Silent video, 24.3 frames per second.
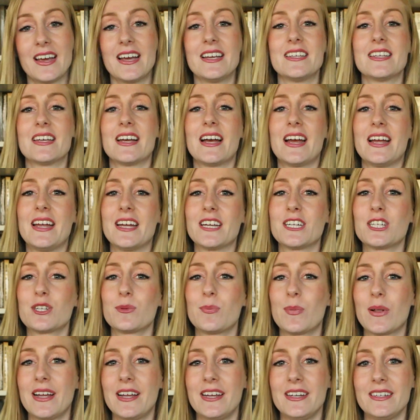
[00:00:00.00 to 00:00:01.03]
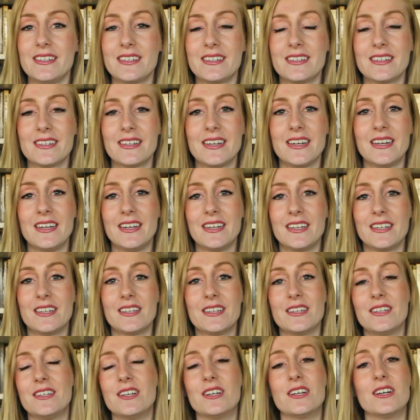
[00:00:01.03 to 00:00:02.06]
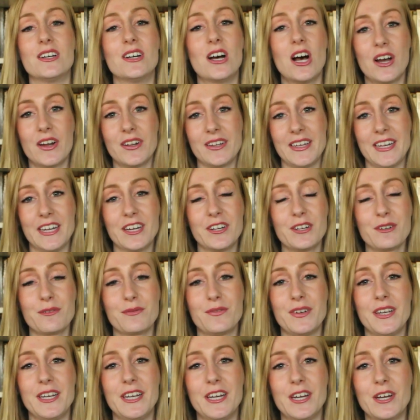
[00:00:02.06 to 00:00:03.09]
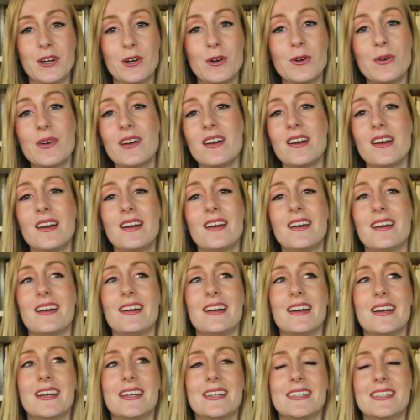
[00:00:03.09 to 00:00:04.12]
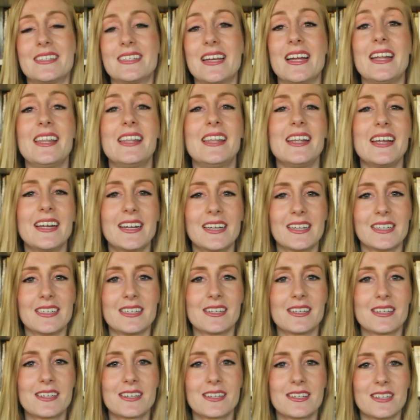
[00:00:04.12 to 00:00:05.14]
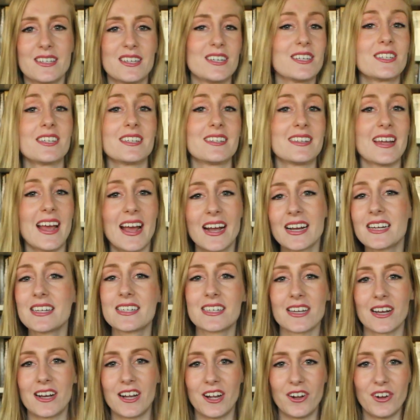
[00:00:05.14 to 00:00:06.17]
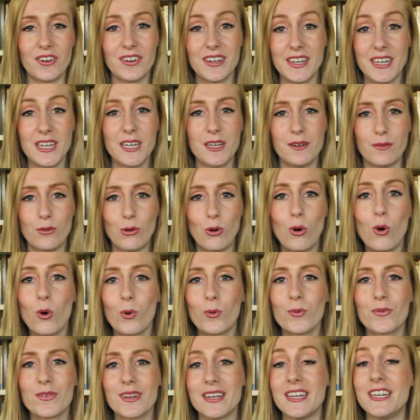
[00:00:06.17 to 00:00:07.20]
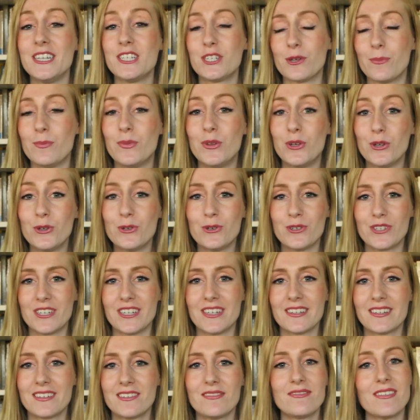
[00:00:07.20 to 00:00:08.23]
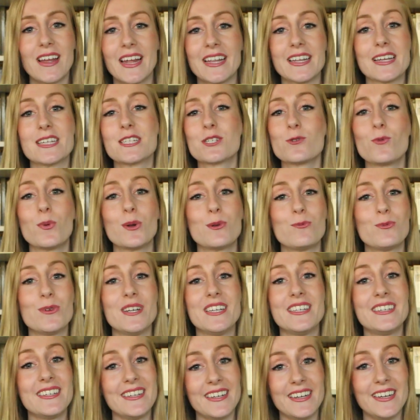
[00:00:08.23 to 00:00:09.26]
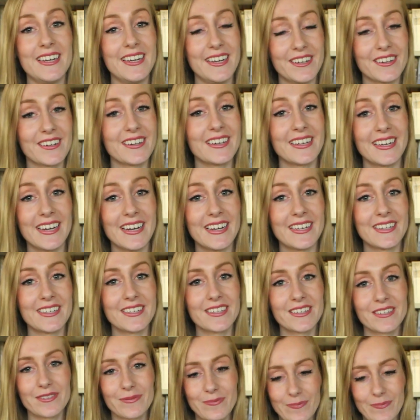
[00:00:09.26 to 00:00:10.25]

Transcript: As I explained in the, the other video, St. Nicholas doesn't exile evil, he subdues it. And that's what we see here again.